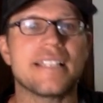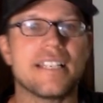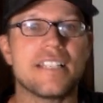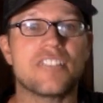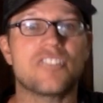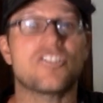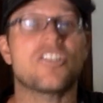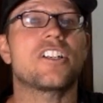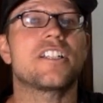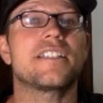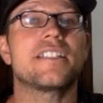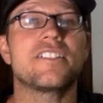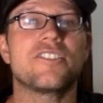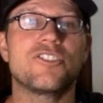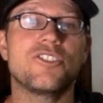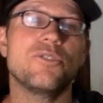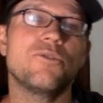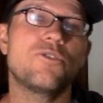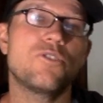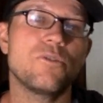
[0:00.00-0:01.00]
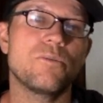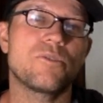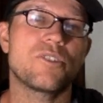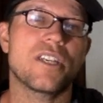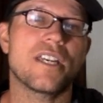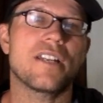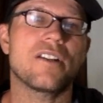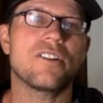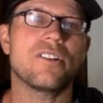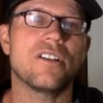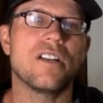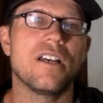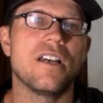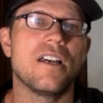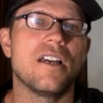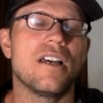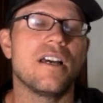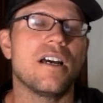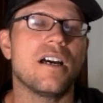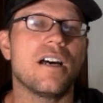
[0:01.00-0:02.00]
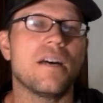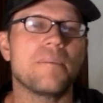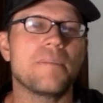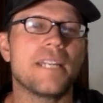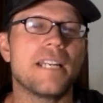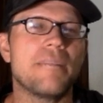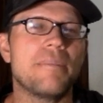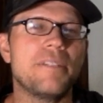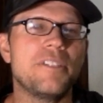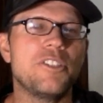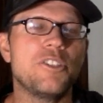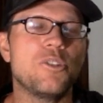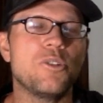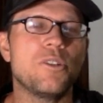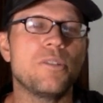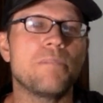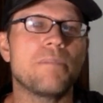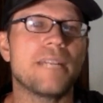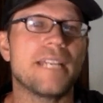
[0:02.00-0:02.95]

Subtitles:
and I started this YouTube channel that I've been doing.